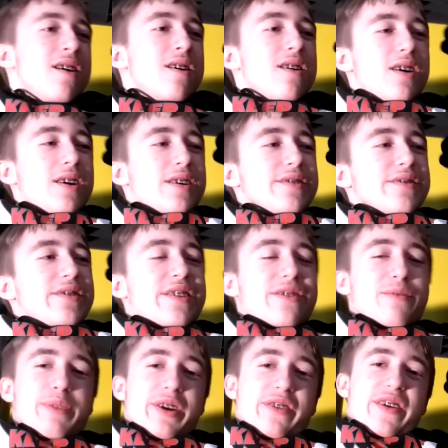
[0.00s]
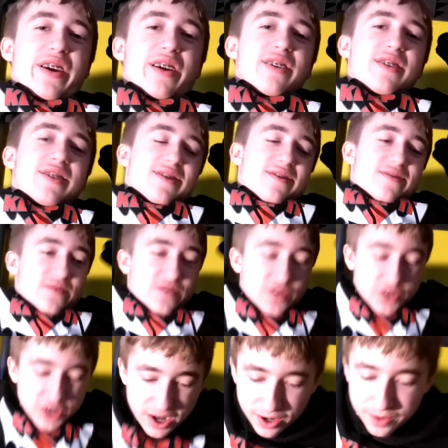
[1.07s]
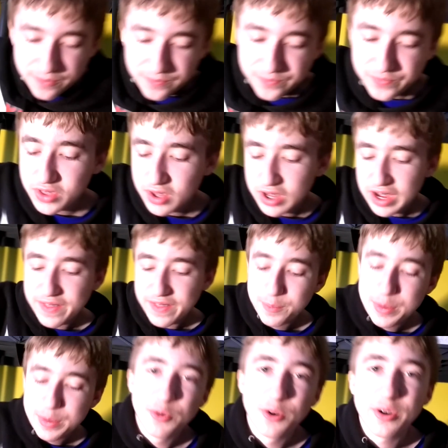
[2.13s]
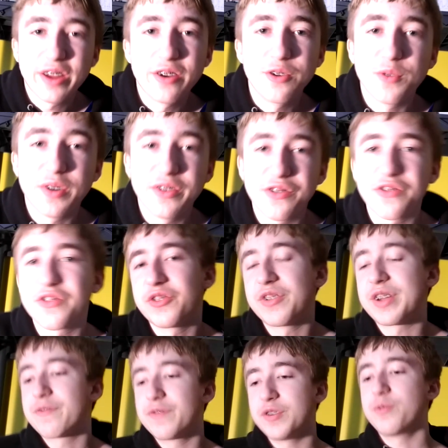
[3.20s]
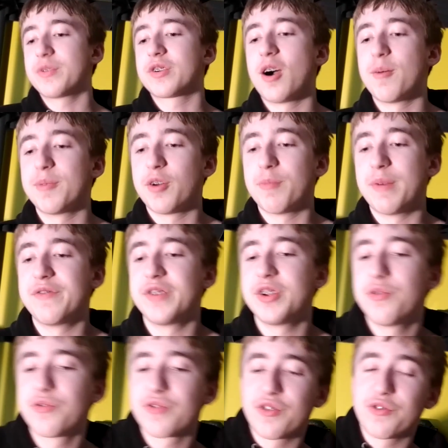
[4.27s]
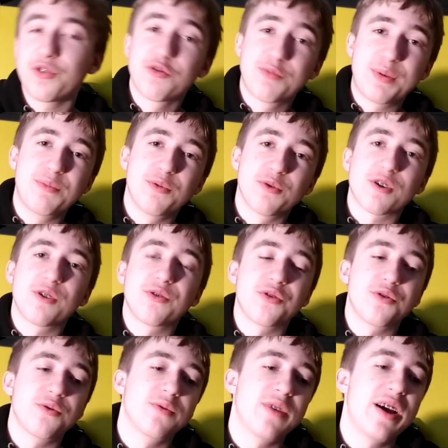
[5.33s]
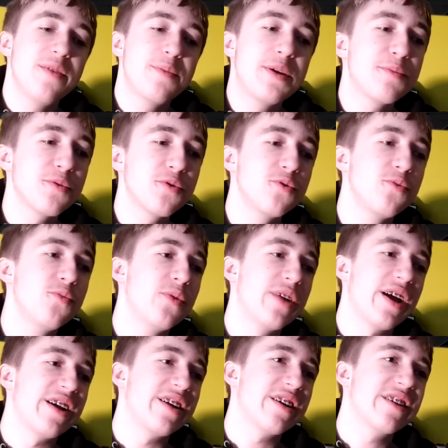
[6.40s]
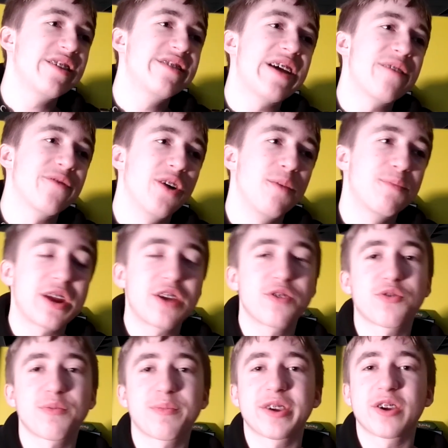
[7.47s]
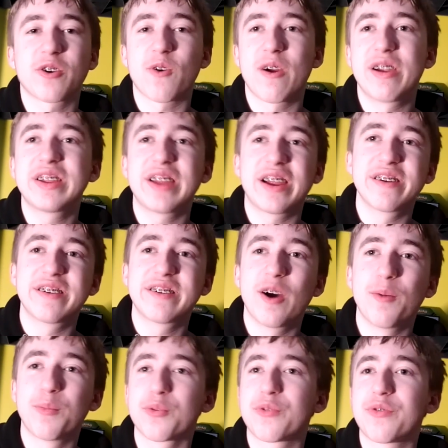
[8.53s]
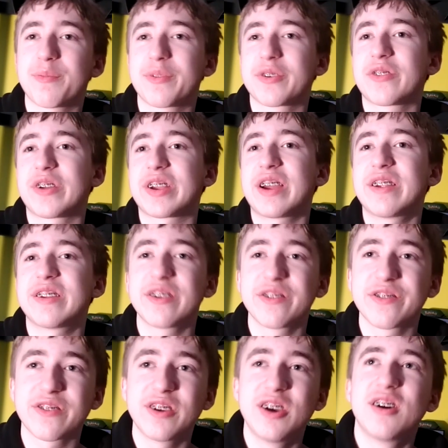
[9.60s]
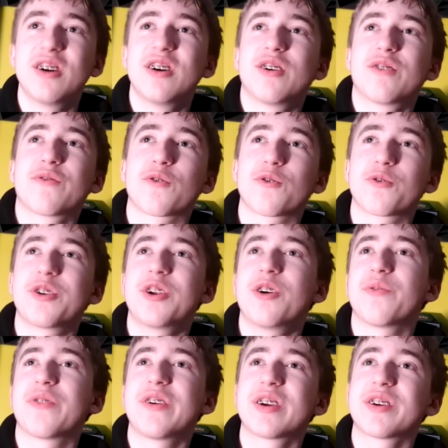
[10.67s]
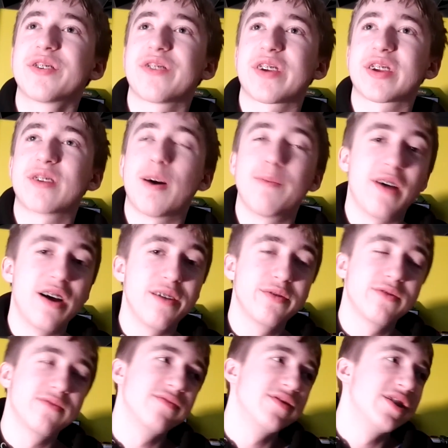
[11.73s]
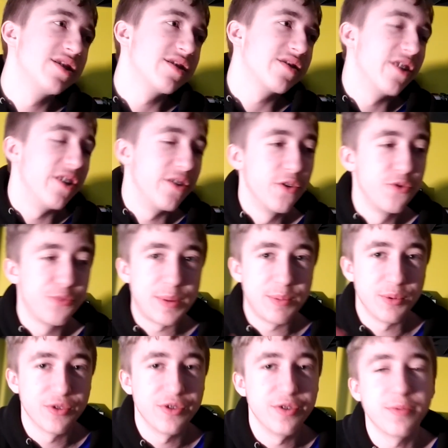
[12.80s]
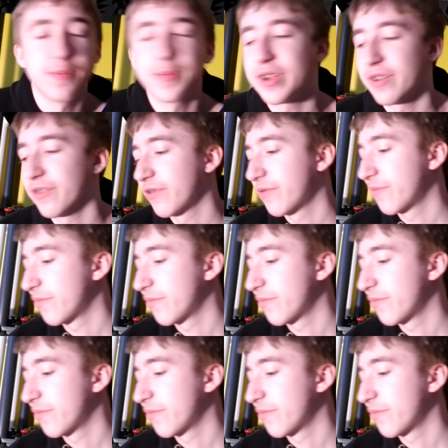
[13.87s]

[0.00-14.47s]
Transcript: Huh, that's a big thing. So yeah, and the people again who consistently like view and comment on my videos, because those people are also, and the people who when I have an update or something or I need help with something like ideas for you know things like top five, the, those people too, because